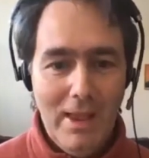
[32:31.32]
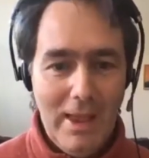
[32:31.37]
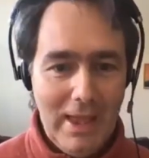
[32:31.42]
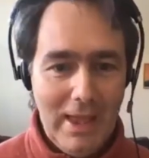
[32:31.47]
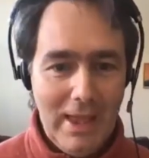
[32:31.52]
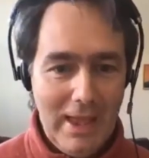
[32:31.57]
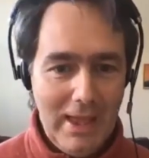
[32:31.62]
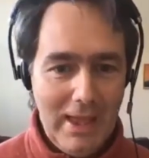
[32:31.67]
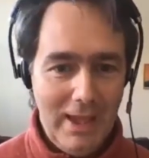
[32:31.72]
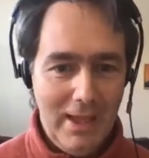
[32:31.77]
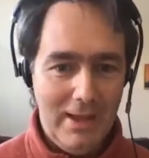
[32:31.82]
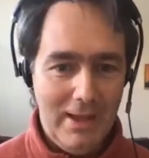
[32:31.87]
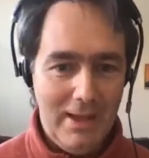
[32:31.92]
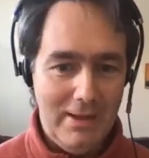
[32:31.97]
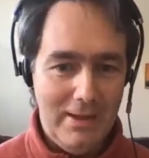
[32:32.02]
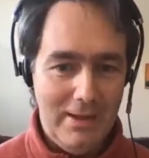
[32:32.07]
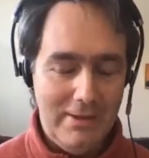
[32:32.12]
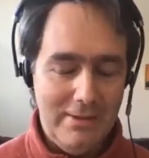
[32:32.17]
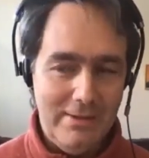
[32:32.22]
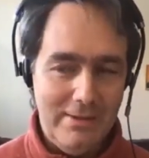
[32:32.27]

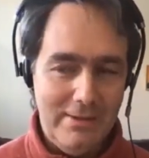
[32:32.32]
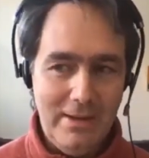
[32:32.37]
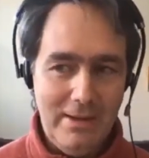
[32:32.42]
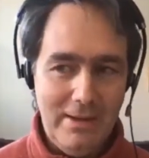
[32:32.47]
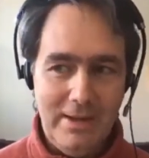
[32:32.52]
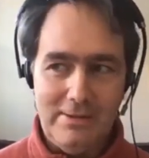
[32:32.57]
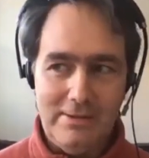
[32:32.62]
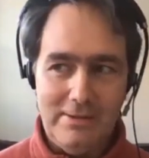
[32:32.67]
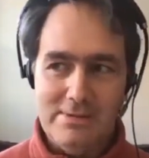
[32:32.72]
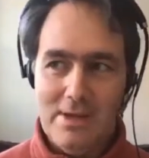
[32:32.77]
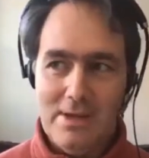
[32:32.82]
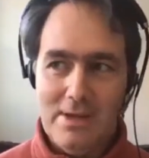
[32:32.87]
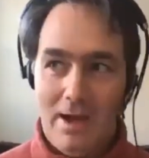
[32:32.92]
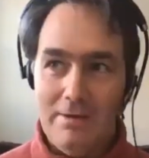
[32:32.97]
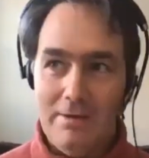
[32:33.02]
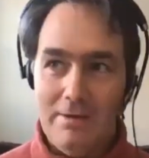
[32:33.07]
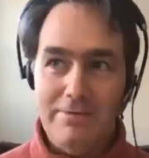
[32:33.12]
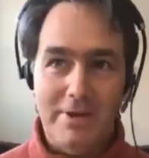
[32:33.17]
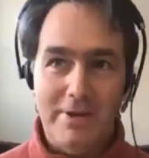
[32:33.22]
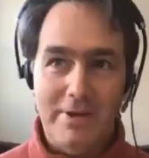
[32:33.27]
And
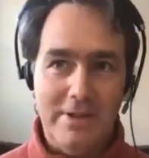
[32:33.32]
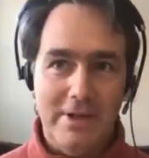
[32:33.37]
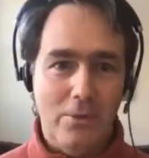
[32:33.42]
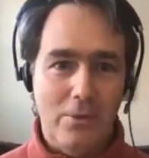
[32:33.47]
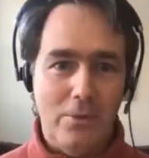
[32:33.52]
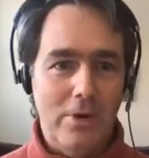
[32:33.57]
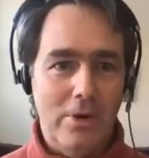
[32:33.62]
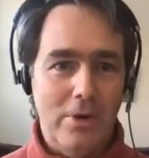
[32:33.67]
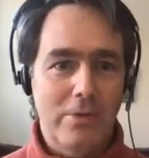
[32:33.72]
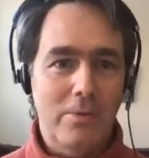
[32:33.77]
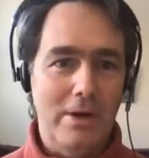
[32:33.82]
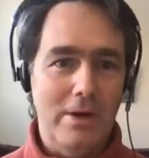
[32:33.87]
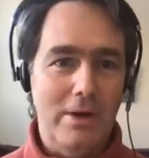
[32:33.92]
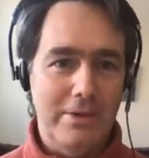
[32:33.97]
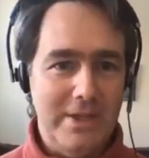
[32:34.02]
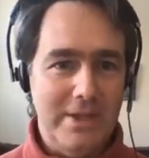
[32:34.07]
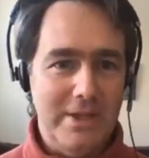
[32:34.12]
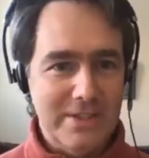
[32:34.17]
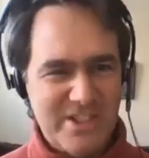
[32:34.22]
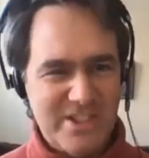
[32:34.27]
I've found it a worthwhile
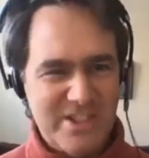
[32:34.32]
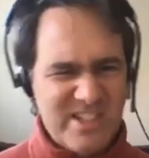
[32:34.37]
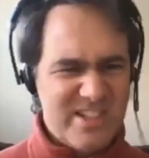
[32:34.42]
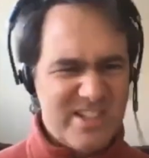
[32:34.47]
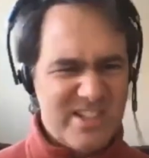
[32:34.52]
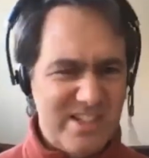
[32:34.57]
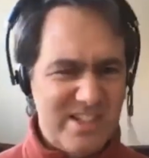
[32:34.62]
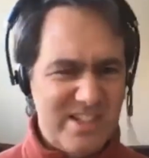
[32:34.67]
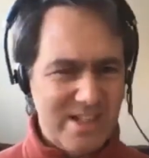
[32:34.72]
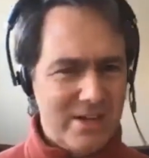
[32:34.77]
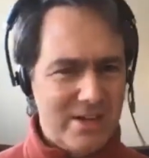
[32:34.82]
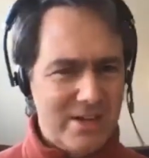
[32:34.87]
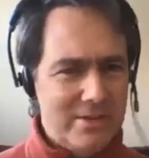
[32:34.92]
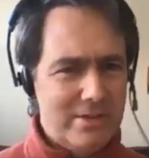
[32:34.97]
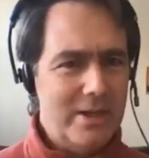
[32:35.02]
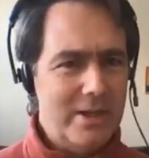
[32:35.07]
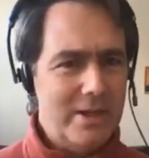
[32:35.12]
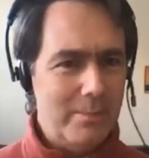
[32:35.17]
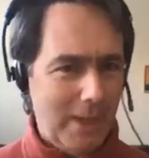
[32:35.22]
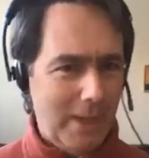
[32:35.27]
thing just to sit down and
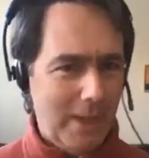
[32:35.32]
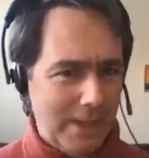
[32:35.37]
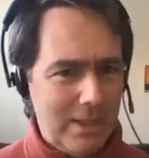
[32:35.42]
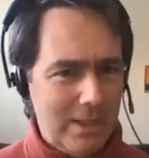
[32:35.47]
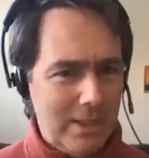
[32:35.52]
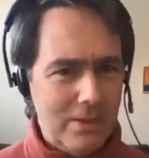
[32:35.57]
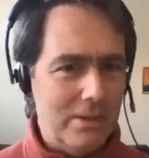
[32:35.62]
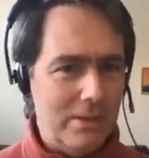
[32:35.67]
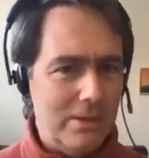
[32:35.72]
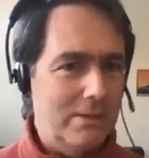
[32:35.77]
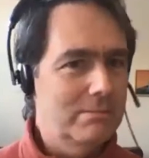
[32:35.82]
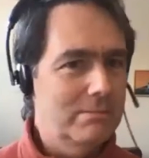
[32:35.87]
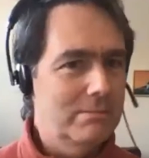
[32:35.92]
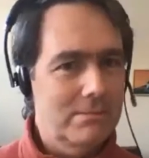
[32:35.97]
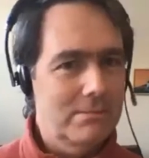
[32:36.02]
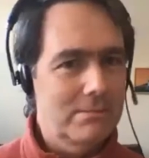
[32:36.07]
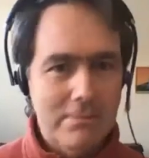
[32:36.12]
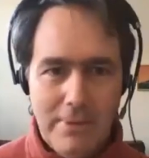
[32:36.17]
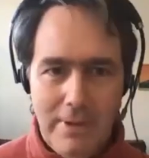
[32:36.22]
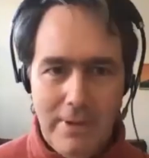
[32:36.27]
look at my year.
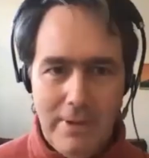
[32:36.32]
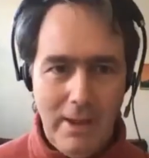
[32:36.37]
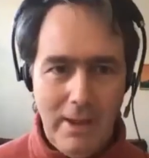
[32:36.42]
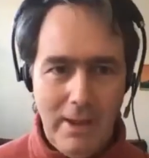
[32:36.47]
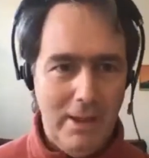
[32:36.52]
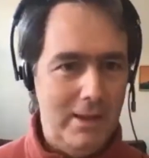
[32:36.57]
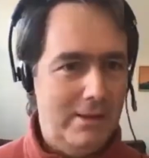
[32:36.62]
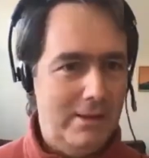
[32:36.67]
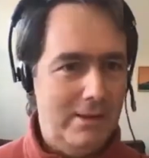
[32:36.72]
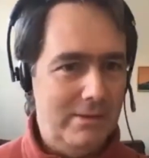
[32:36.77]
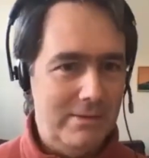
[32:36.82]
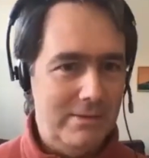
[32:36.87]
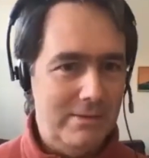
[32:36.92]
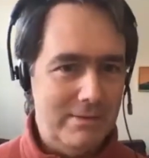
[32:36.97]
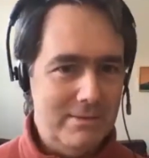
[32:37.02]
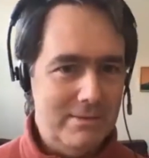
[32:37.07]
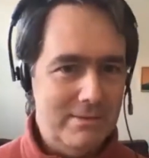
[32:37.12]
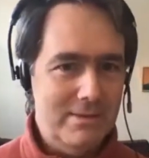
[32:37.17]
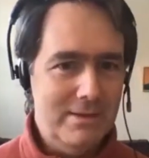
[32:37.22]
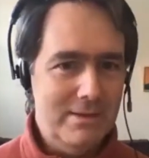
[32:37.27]
And
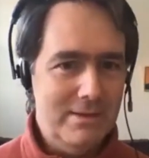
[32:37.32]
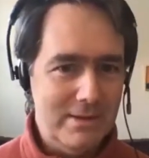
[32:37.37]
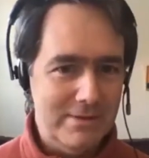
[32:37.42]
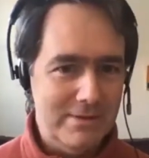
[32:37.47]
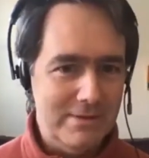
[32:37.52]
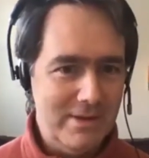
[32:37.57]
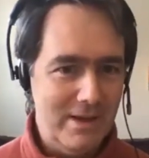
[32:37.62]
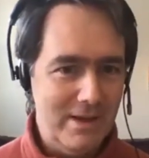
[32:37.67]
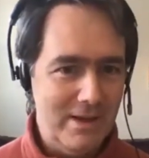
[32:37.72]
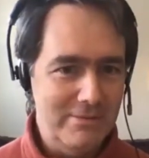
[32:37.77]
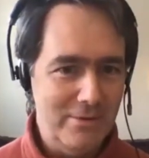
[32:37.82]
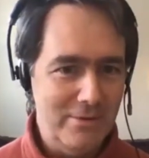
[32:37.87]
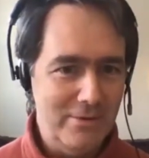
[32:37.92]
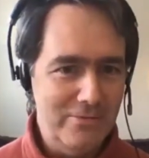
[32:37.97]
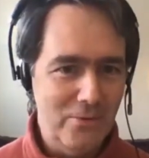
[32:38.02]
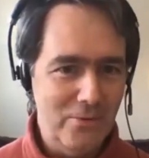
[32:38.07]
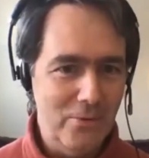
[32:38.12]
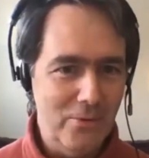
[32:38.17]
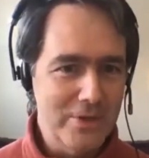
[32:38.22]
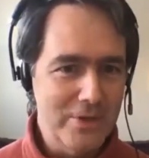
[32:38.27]
it's kind of a
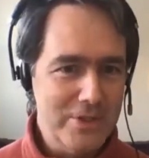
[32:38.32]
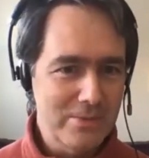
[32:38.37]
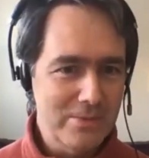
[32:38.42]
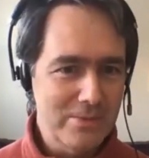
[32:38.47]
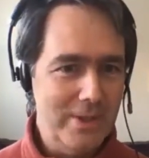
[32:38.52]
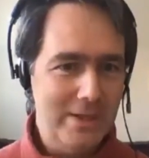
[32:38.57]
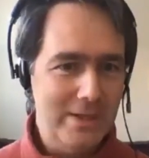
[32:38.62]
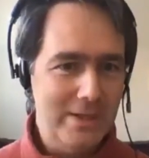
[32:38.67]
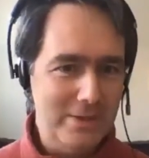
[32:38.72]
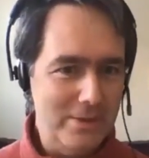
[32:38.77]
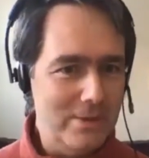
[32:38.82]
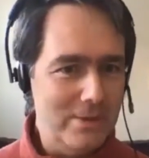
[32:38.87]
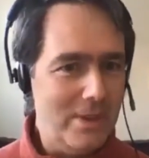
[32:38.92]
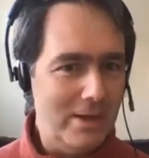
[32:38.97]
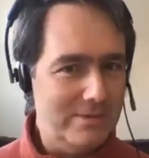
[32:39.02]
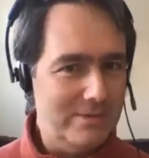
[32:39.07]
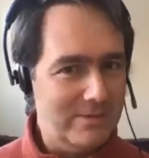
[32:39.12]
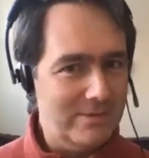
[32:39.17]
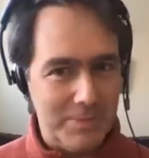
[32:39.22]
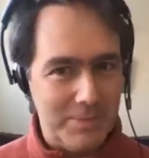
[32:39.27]
forced way to do
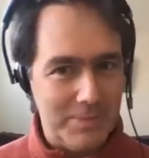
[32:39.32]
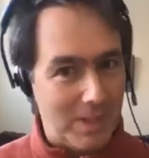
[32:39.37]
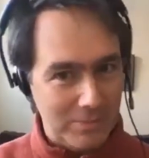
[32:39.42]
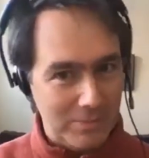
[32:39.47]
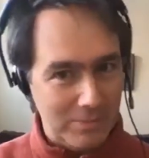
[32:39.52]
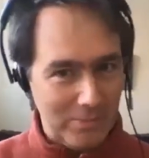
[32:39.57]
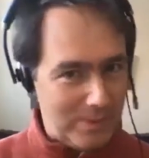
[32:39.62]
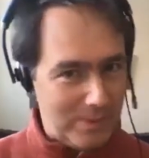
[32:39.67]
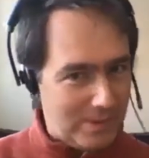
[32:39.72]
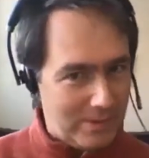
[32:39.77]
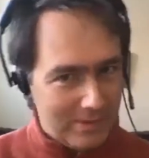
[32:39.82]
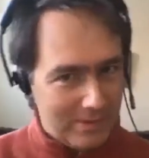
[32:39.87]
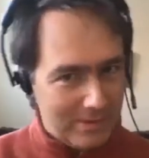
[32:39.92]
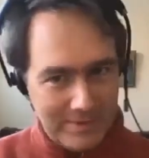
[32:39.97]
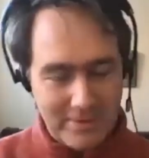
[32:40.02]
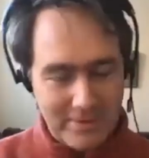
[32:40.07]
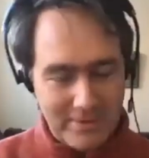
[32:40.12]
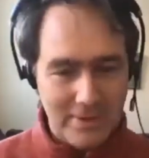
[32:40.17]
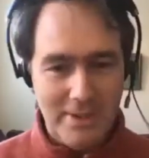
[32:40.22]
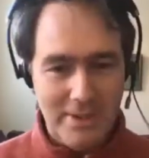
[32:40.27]
that sometimes when I don't
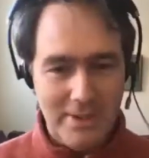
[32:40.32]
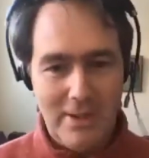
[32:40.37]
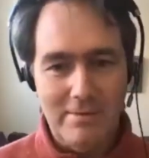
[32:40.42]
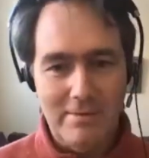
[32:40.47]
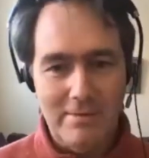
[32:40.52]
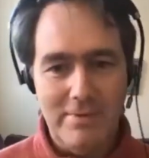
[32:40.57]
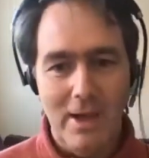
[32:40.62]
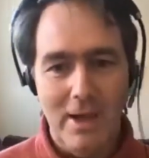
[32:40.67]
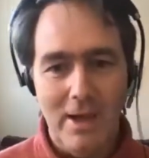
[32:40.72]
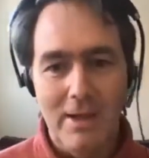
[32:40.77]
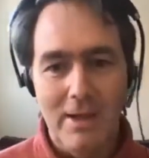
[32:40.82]
necessarily have that.